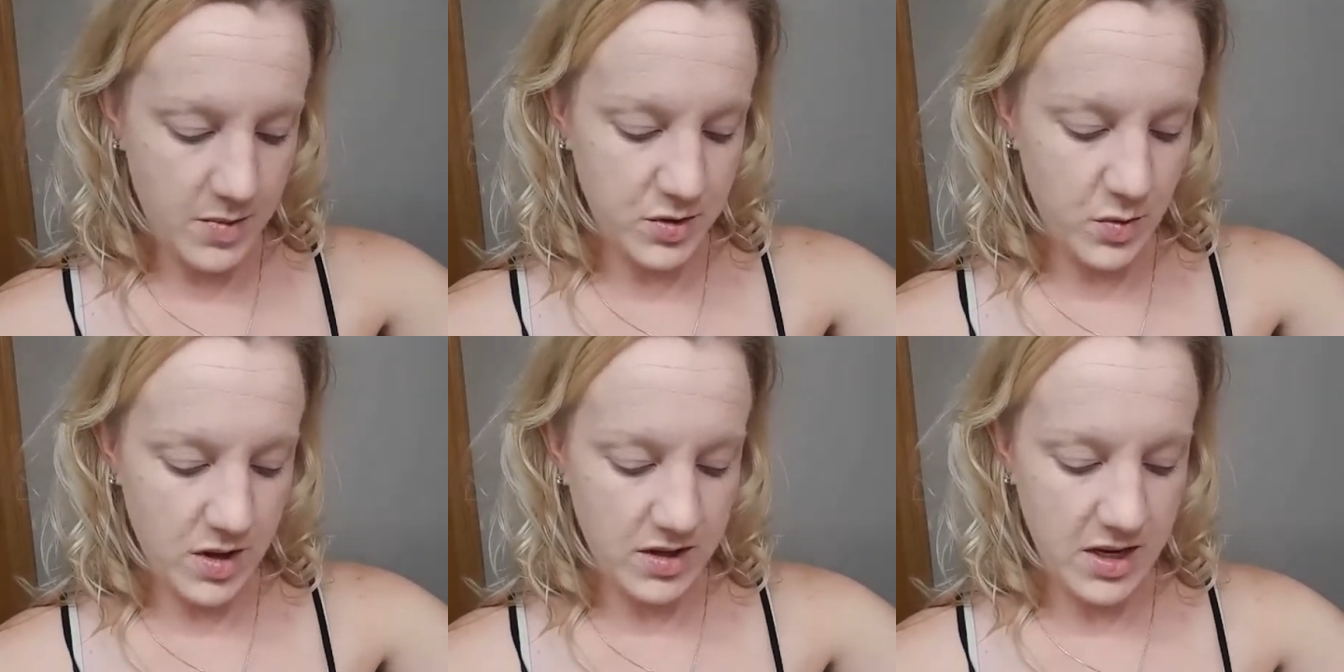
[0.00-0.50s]

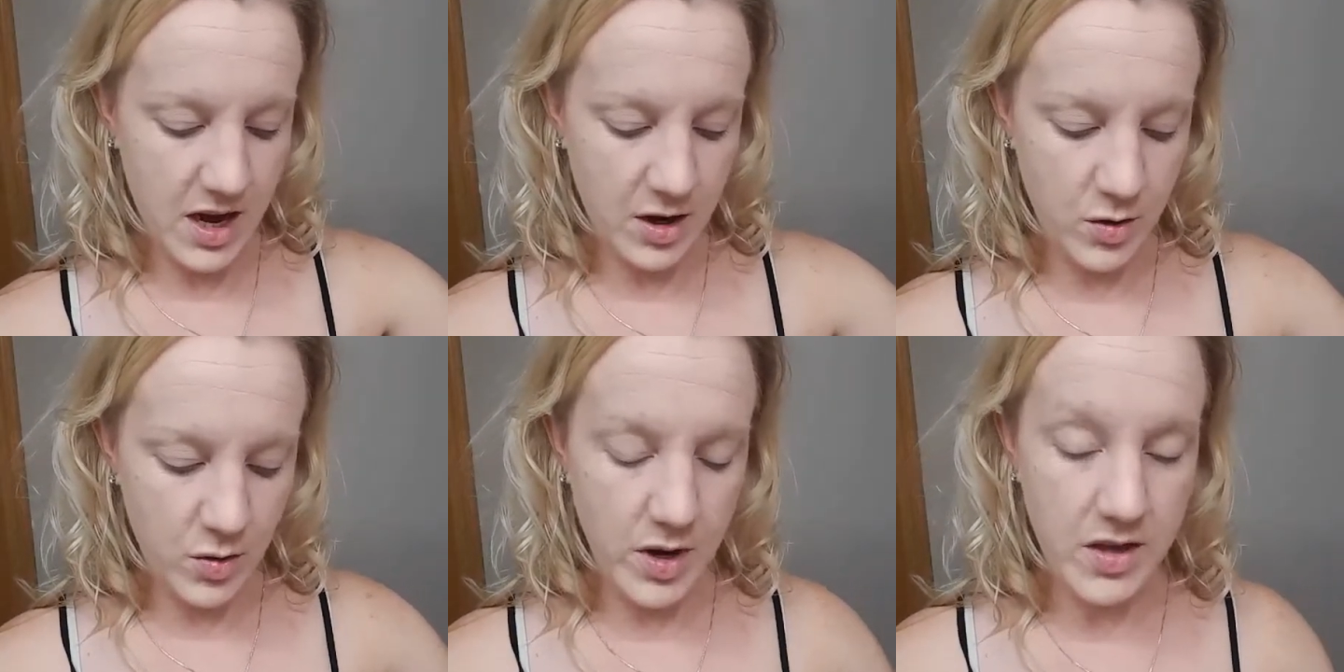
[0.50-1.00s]
as well as
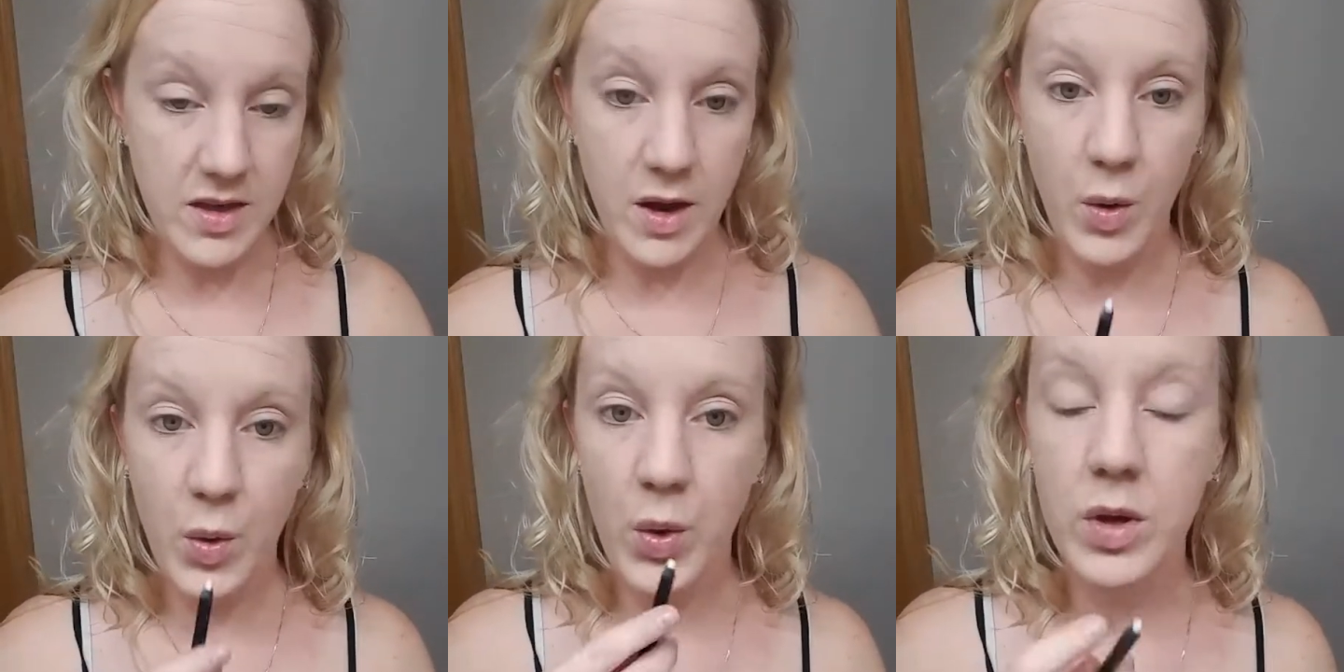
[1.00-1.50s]
kind of create
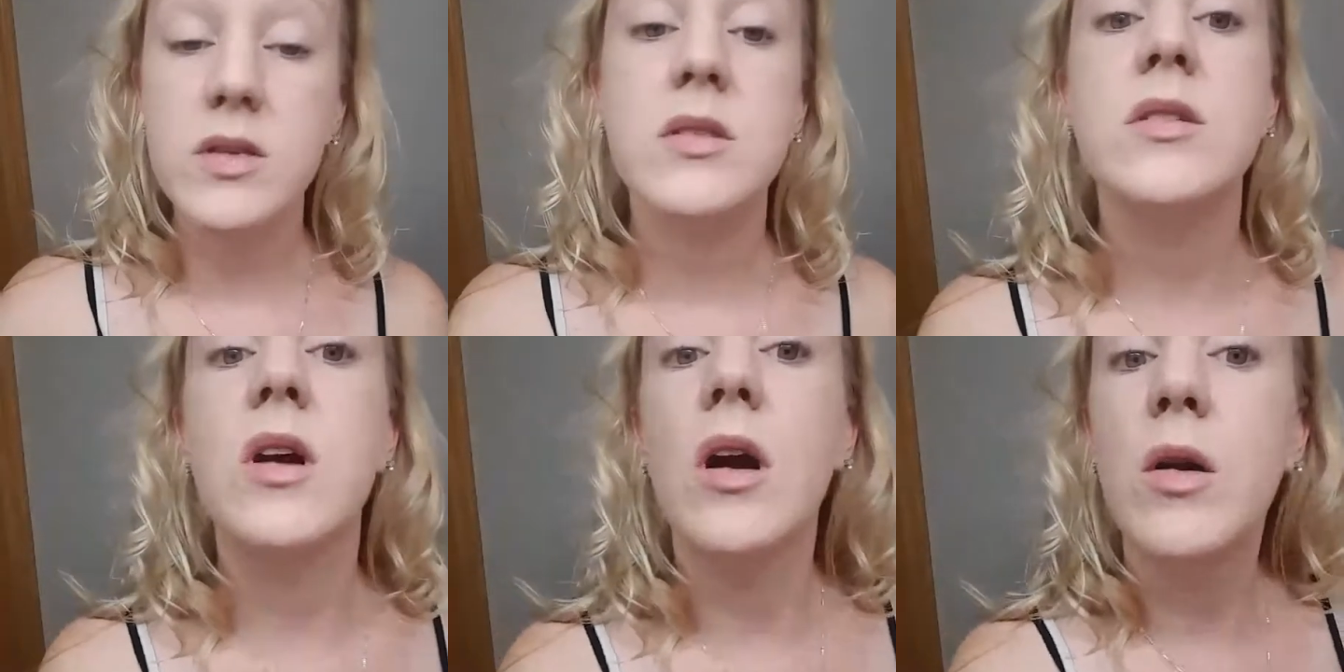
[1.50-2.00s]
that
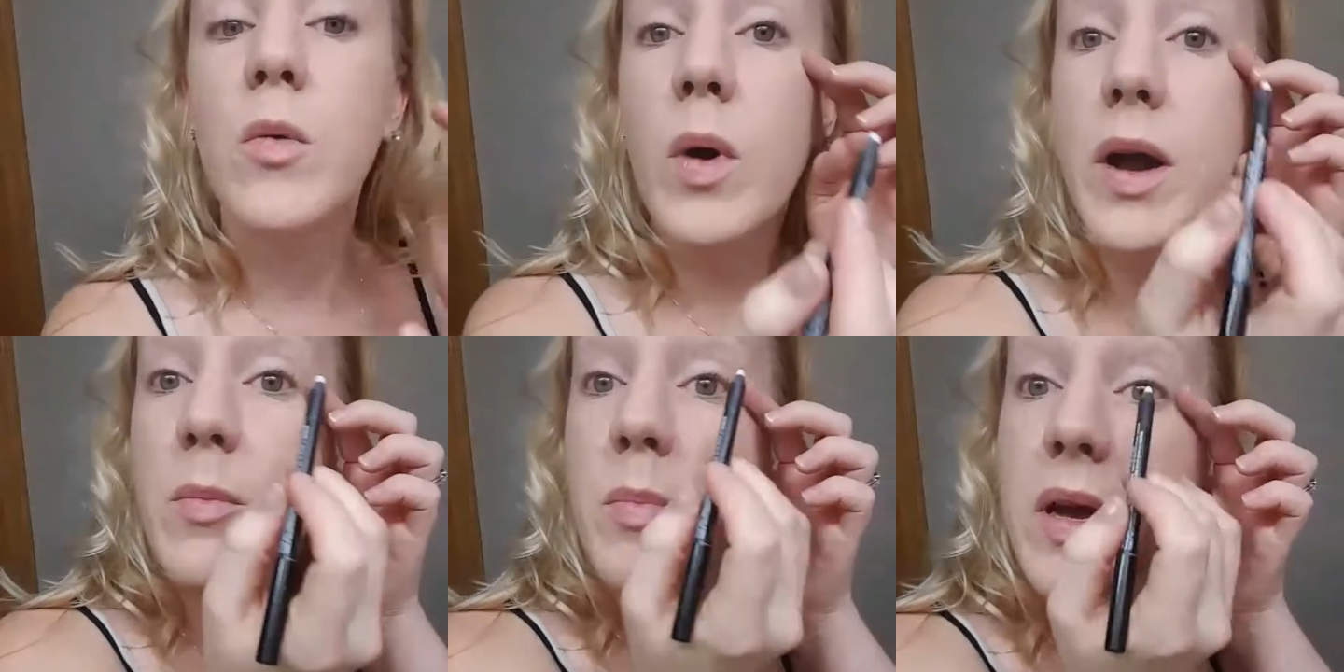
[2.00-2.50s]
stark
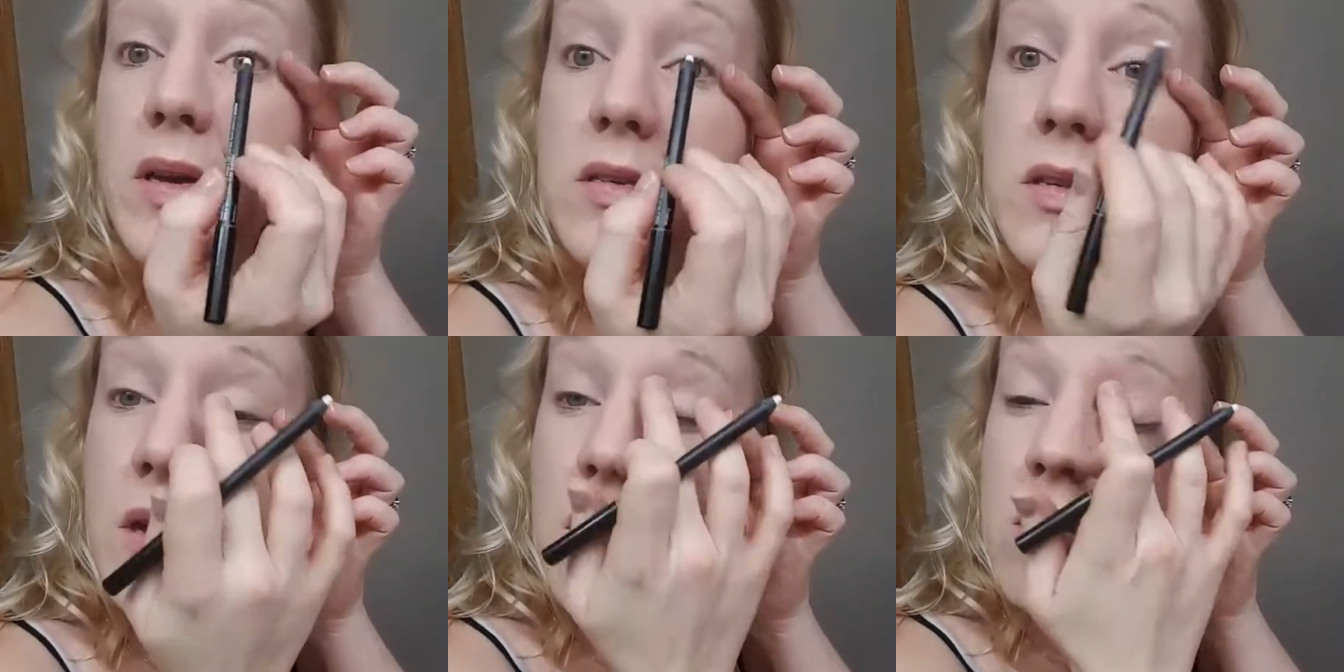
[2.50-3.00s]
white
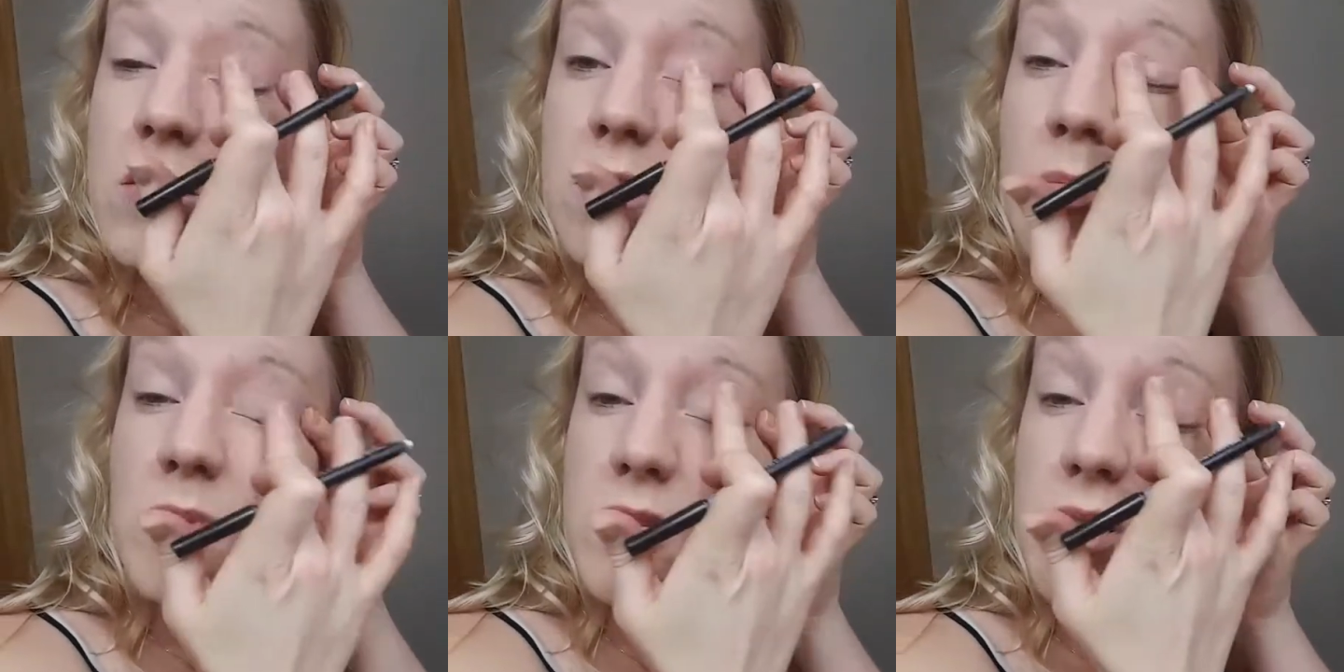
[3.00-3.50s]
base.
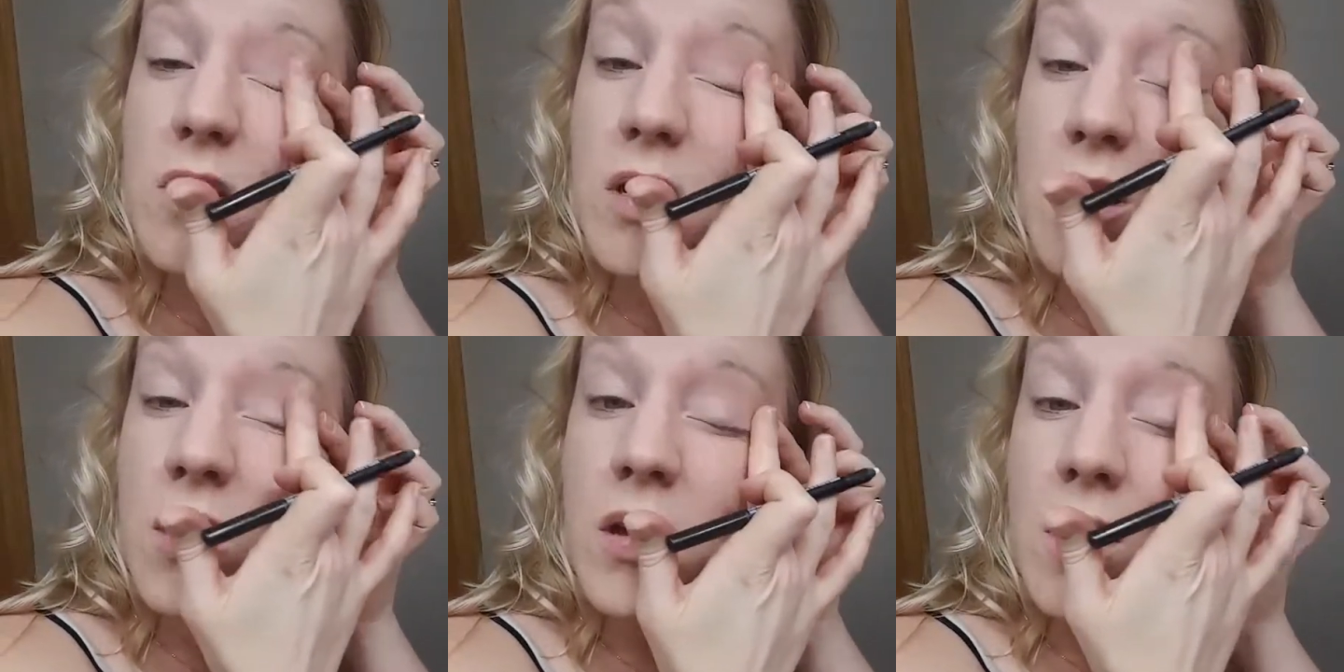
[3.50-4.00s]
So I'm just
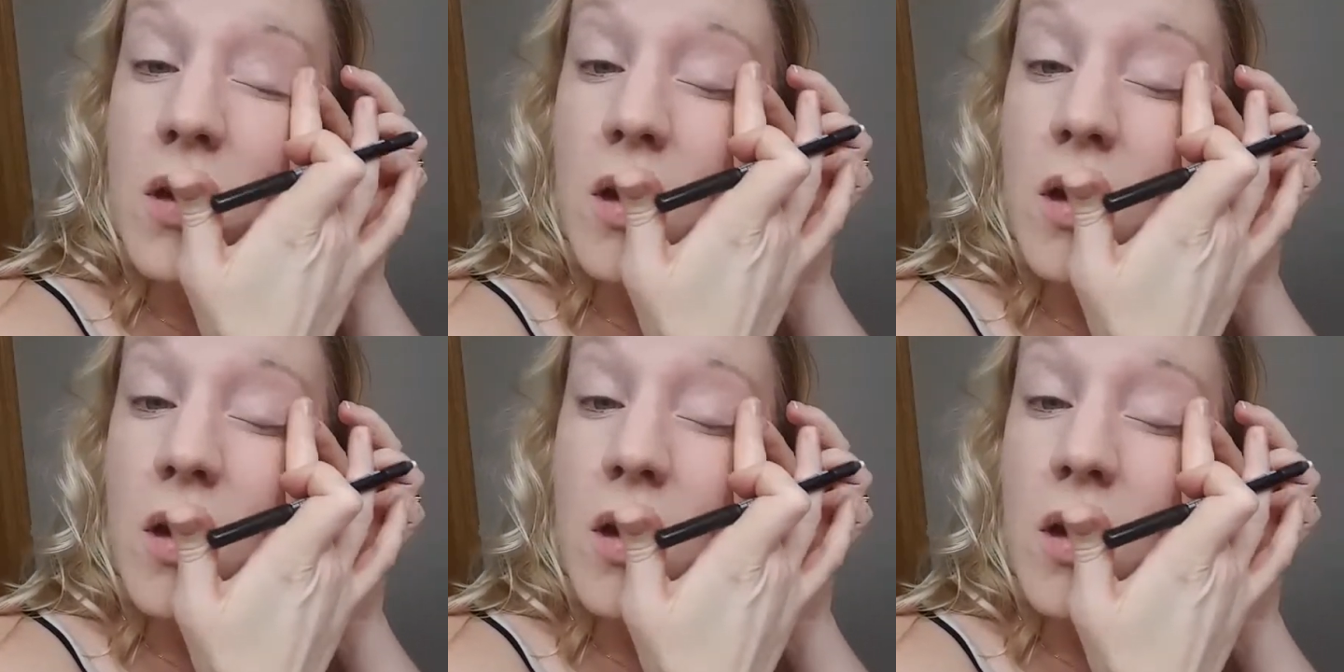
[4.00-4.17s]
gonna